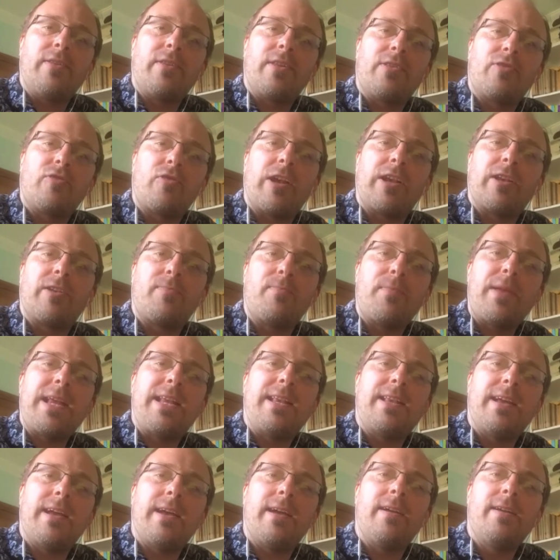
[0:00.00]
the strict
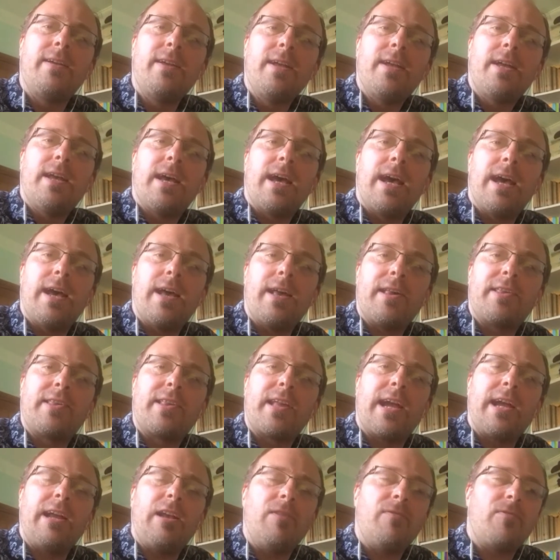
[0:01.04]
metre
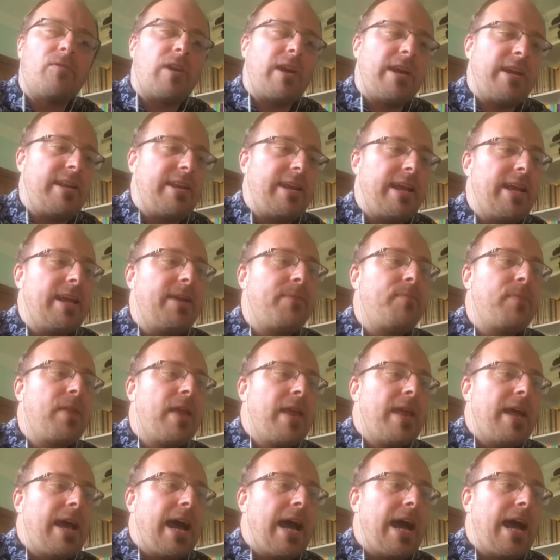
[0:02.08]
style of writing,
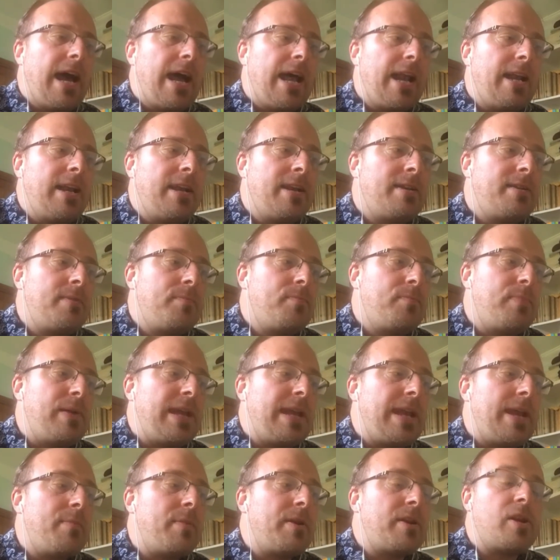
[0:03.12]
and
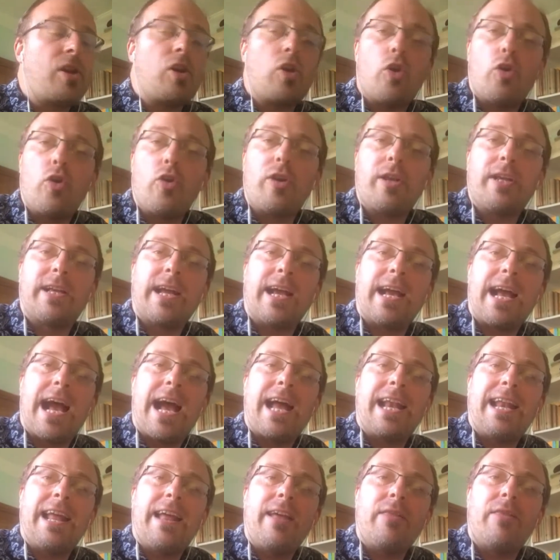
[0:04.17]
being able to learn
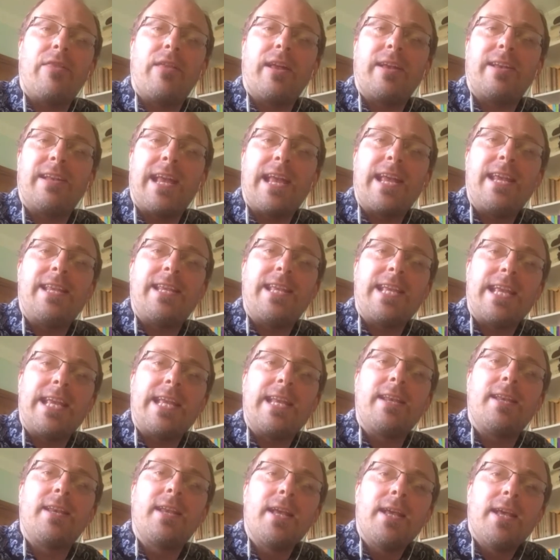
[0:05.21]
Cynghanedd at
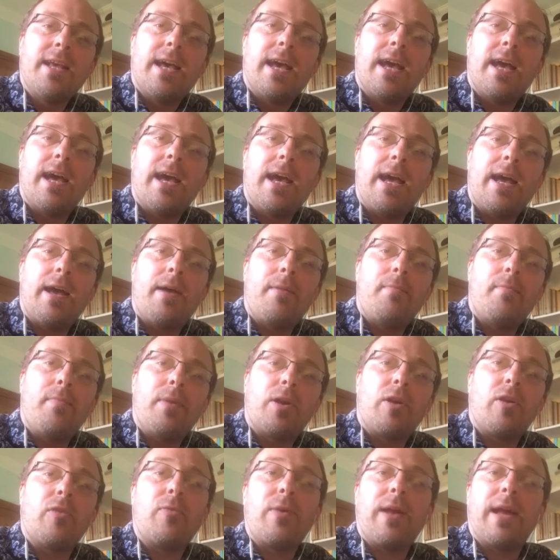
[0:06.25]
18,
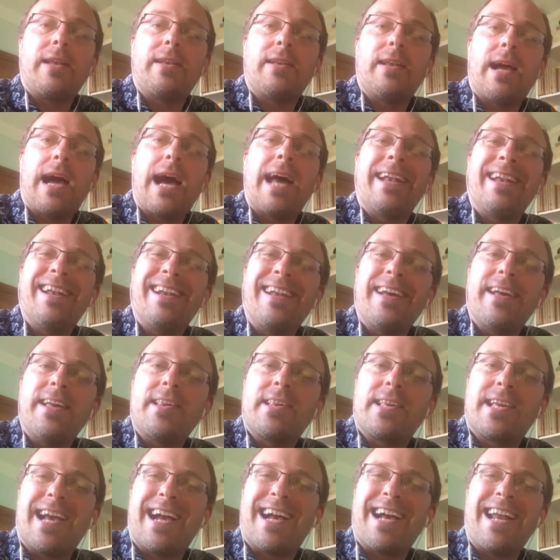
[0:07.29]
because we had to
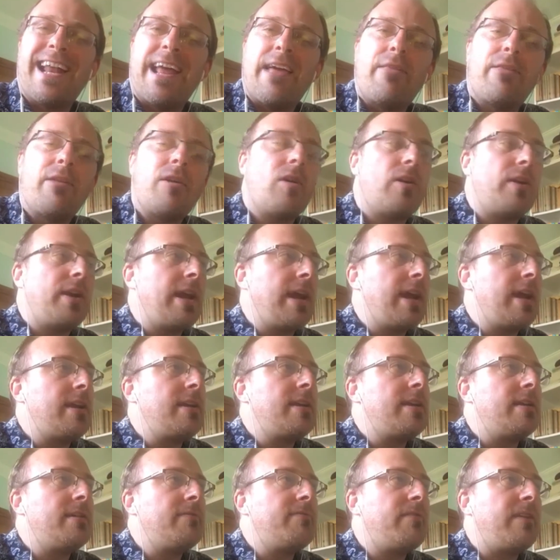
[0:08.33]
analyse
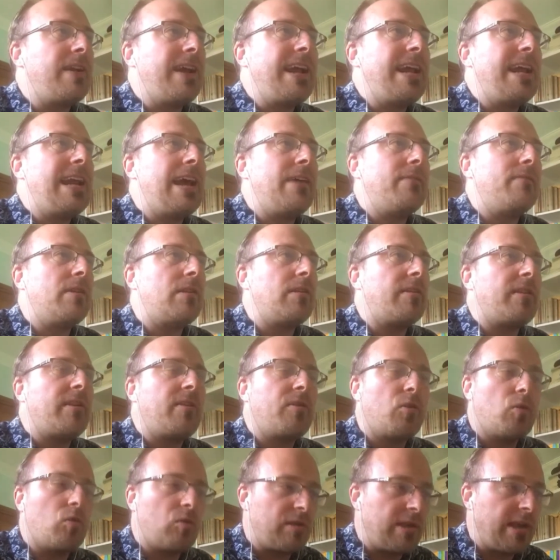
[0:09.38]
Cynganeddion for A-levels
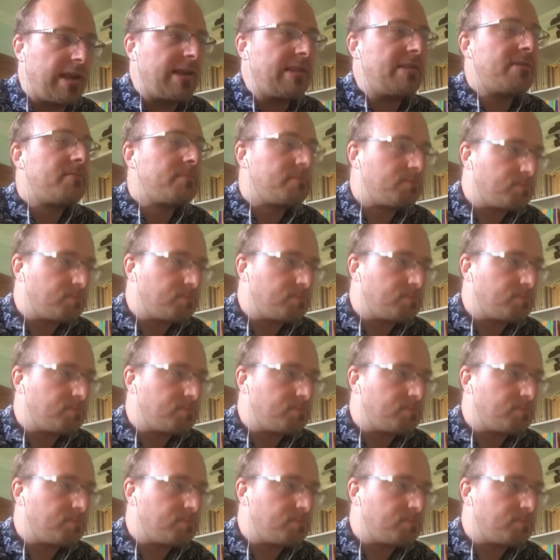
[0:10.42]
in those days.